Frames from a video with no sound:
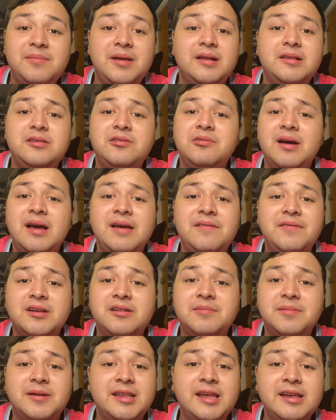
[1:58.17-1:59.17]
Not too high of
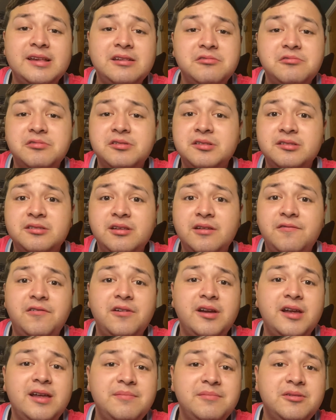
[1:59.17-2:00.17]
expectations, which is good
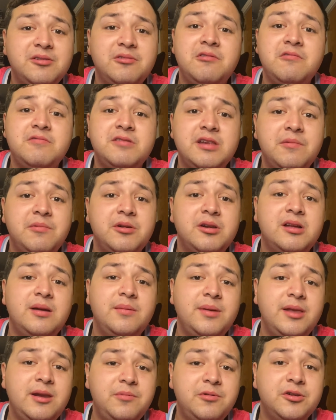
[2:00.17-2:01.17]
for him. So he was able to
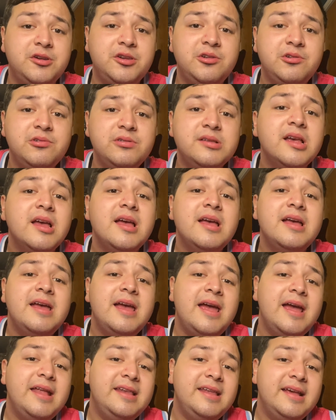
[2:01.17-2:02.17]
come in and produce.
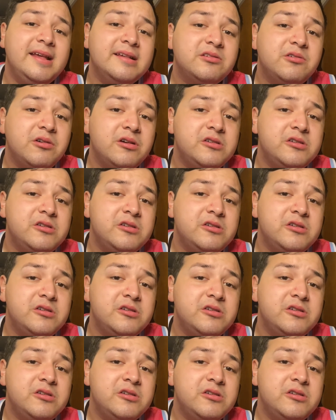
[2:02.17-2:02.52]
And yes, Goran